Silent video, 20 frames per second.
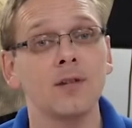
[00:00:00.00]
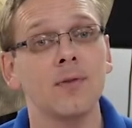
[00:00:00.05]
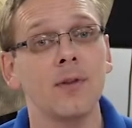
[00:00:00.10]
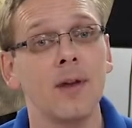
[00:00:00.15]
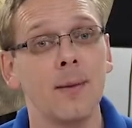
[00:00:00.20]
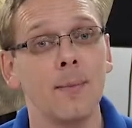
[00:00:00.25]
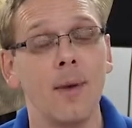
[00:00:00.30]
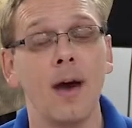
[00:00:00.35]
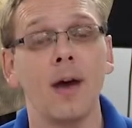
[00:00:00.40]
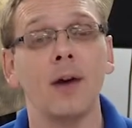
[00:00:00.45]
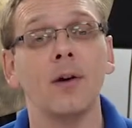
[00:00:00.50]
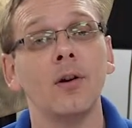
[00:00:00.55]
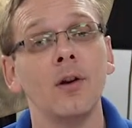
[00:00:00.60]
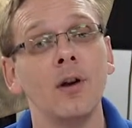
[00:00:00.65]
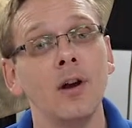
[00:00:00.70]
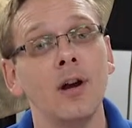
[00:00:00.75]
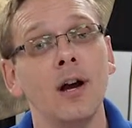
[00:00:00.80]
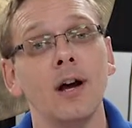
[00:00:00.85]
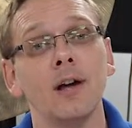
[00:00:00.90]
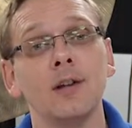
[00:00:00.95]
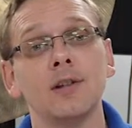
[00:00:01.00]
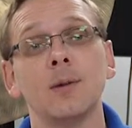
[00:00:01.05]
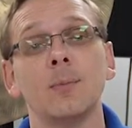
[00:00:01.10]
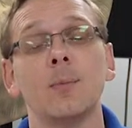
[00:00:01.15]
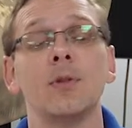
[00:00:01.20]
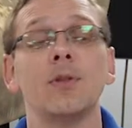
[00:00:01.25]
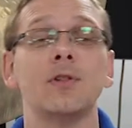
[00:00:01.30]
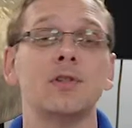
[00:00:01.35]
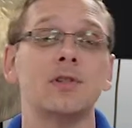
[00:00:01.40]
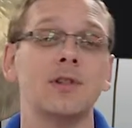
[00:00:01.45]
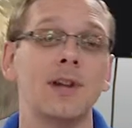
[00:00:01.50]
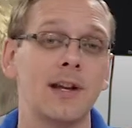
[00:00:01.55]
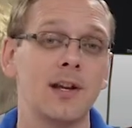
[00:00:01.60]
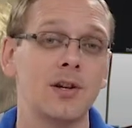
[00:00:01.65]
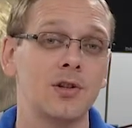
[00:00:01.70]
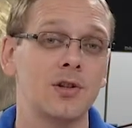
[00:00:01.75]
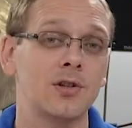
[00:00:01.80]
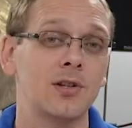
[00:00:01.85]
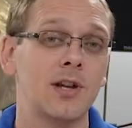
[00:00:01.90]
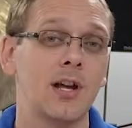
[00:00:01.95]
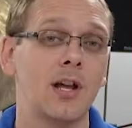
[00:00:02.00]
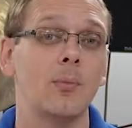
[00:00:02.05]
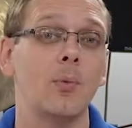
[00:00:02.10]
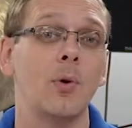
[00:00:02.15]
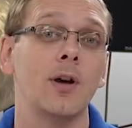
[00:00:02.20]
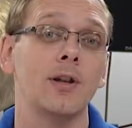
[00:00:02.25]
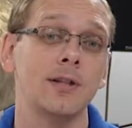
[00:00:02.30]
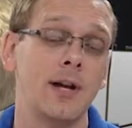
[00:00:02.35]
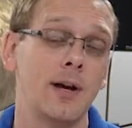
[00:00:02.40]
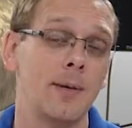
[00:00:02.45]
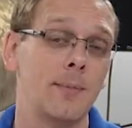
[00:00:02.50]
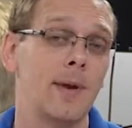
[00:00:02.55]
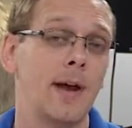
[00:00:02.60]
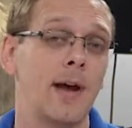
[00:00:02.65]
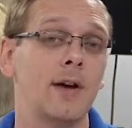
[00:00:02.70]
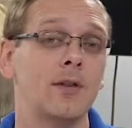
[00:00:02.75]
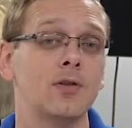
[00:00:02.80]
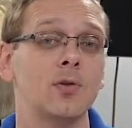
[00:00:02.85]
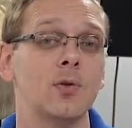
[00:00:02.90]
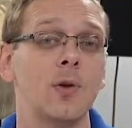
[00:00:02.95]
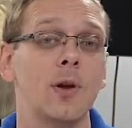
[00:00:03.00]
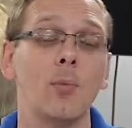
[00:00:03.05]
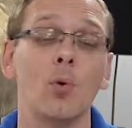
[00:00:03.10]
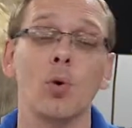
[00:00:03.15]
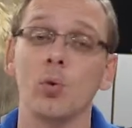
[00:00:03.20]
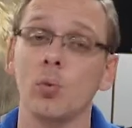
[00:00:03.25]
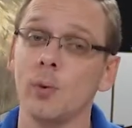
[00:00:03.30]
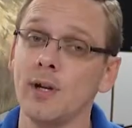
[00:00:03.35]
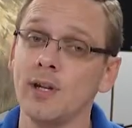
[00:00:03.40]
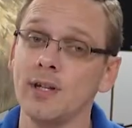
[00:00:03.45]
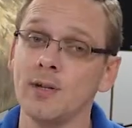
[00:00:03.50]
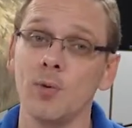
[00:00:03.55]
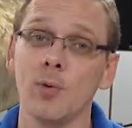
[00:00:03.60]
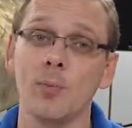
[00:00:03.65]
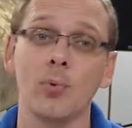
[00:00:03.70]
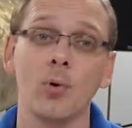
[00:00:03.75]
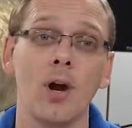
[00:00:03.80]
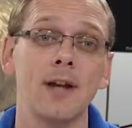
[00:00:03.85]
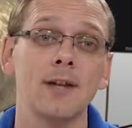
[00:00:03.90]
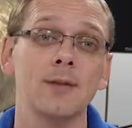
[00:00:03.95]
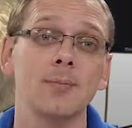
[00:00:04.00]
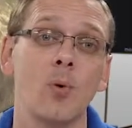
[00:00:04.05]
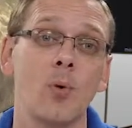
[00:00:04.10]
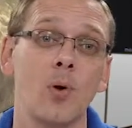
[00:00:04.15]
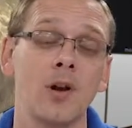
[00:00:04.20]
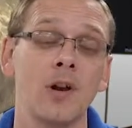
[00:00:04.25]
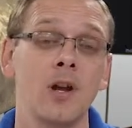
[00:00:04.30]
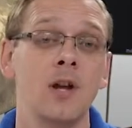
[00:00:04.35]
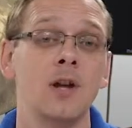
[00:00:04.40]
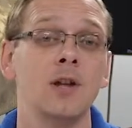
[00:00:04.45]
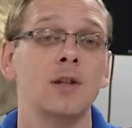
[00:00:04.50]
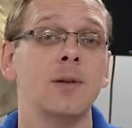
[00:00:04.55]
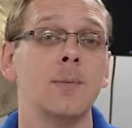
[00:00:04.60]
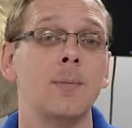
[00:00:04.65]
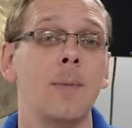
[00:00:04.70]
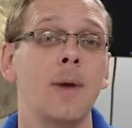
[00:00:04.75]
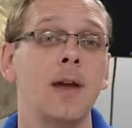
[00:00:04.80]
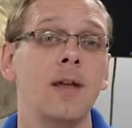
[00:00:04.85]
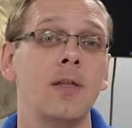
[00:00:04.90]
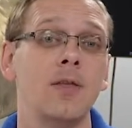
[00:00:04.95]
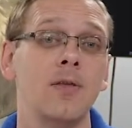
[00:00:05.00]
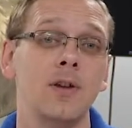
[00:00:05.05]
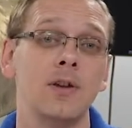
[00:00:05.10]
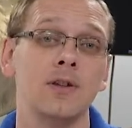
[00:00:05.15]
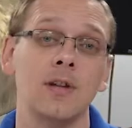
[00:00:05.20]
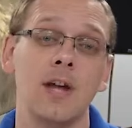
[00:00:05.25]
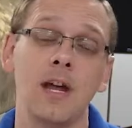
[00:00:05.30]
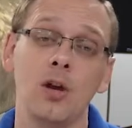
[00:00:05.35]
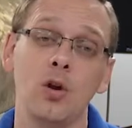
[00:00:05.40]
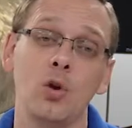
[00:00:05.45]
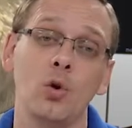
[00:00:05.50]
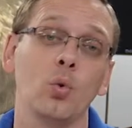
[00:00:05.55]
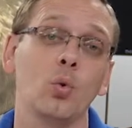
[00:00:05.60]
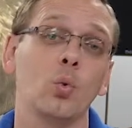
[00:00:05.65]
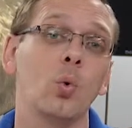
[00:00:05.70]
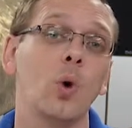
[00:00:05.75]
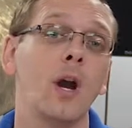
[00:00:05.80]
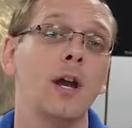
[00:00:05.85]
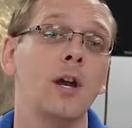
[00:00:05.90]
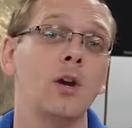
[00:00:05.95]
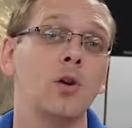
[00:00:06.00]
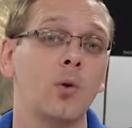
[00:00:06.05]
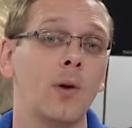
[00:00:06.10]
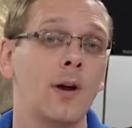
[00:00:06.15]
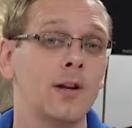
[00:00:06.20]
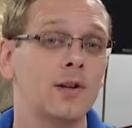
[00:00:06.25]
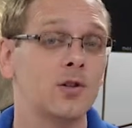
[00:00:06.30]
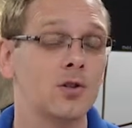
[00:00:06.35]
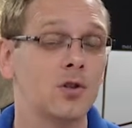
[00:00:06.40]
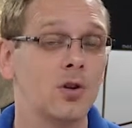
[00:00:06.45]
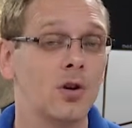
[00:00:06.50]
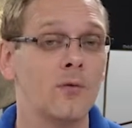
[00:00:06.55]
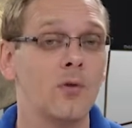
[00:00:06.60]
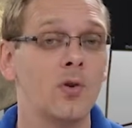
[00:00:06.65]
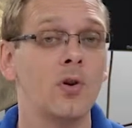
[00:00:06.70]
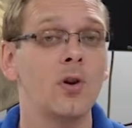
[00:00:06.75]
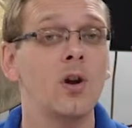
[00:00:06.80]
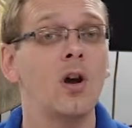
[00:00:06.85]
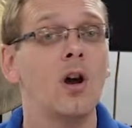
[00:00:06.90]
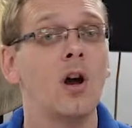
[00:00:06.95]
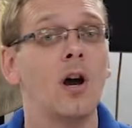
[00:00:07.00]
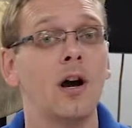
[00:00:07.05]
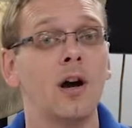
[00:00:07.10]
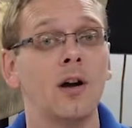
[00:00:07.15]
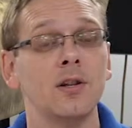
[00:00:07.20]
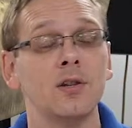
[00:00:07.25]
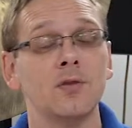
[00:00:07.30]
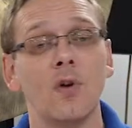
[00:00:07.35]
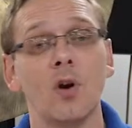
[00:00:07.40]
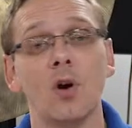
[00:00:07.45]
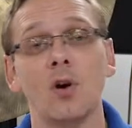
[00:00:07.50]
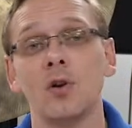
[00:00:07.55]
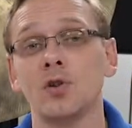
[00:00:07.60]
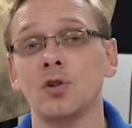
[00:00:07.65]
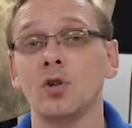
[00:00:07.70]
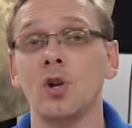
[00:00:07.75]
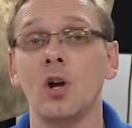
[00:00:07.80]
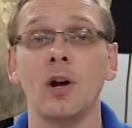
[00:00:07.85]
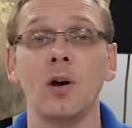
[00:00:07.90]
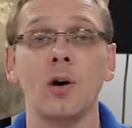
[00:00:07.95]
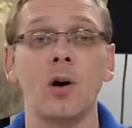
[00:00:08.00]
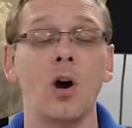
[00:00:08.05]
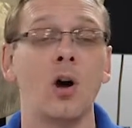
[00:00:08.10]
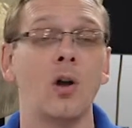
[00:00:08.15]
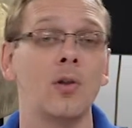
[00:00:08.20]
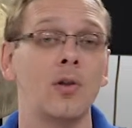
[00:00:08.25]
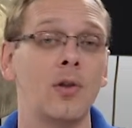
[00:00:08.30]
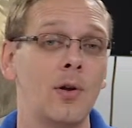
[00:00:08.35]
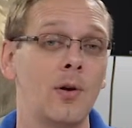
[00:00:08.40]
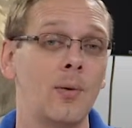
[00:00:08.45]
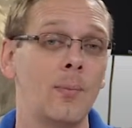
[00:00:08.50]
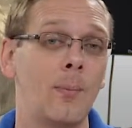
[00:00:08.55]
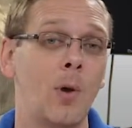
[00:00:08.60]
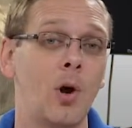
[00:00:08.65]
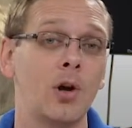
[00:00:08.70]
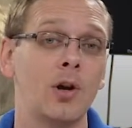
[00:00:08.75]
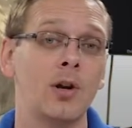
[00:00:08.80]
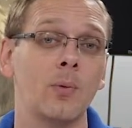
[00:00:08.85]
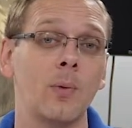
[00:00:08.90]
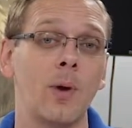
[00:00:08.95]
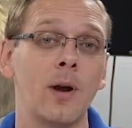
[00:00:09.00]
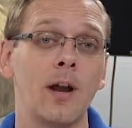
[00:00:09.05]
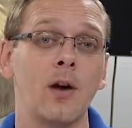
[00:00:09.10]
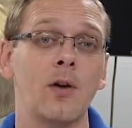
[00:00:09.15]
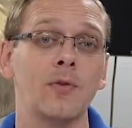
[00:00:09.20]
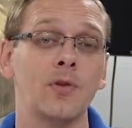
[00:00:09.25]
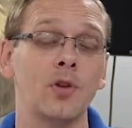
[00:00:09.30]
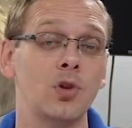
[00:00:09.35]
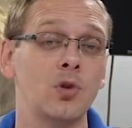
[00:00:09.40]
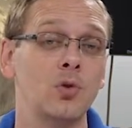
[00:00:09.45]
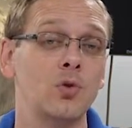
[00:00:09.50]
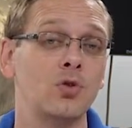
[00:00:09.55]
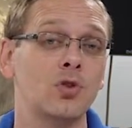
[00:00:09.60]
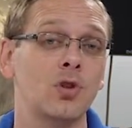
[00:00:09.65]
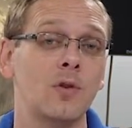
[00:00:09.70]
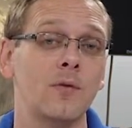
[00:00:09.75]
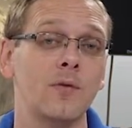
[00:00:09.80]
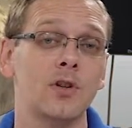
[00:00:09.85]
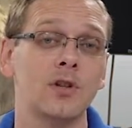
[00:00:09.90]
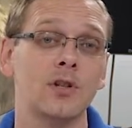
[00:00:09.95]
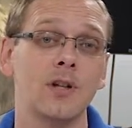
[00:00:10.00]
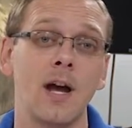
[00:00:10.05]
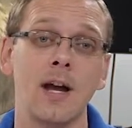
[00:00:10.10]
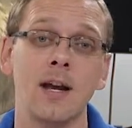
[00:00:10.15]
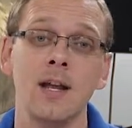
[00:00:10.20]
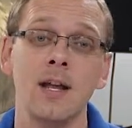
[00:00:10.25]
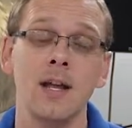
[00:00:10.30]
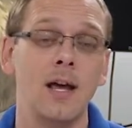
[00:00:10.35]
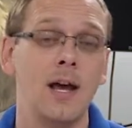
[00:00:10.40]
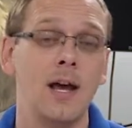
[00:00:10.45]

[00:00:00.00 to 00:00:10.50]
for that matter. Uh, some of the second gen scalable has come down to a more reasonable price point to make these a great, great server uh, as far as on the market right now on the U server side.